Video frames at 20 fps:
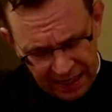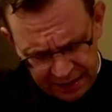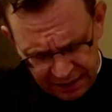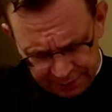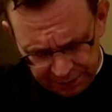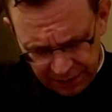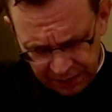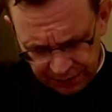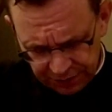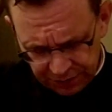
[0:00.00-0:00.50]
and
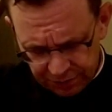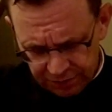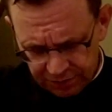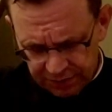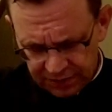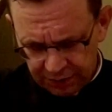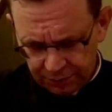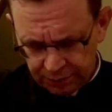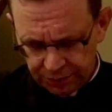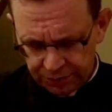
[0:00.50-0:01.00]
the
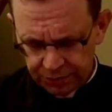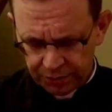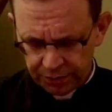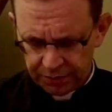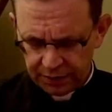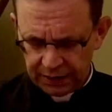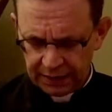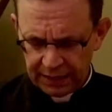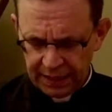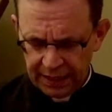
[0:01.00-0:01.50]
prostitutes that were
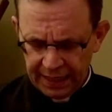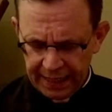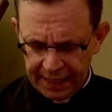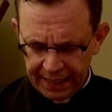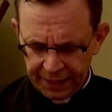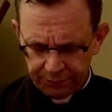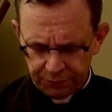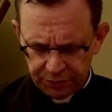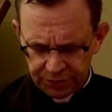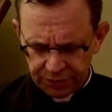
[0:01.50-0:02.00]
turning
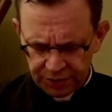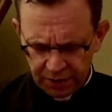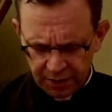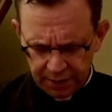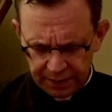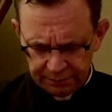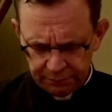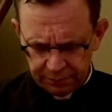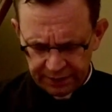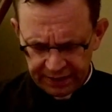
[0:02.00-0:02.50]
and
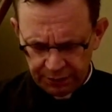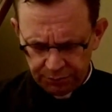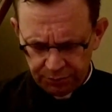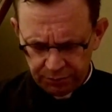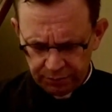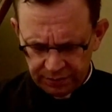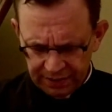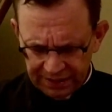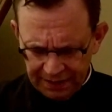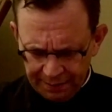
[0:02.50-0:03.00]
they
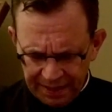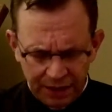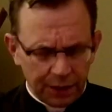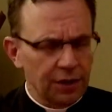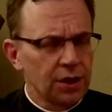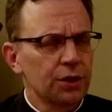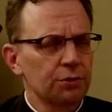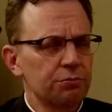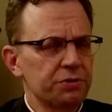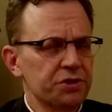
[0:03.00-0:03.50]
were
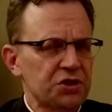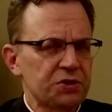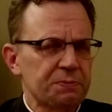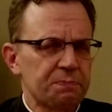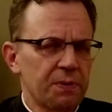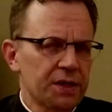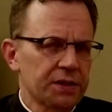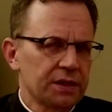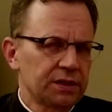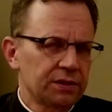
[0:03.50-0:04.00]
somehow
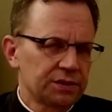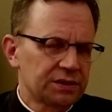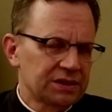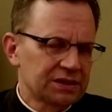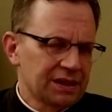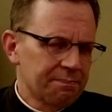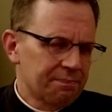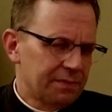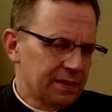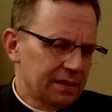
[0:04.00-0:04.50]
responding to
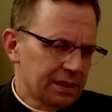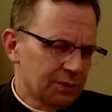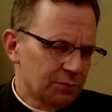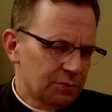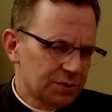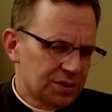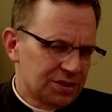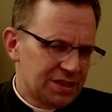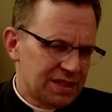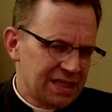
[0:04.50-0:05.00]
something that
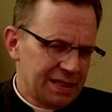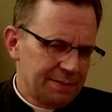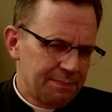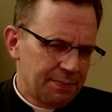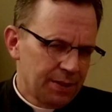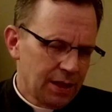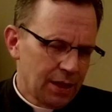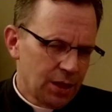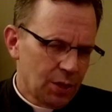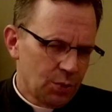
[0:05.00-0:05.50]
was
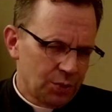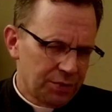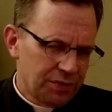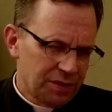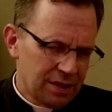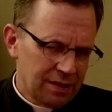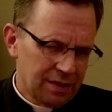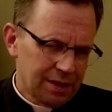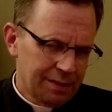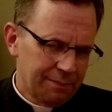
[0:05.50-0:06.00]
deep
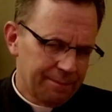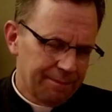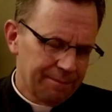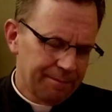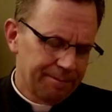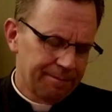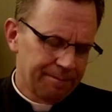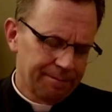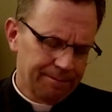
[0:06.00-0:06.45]
within them.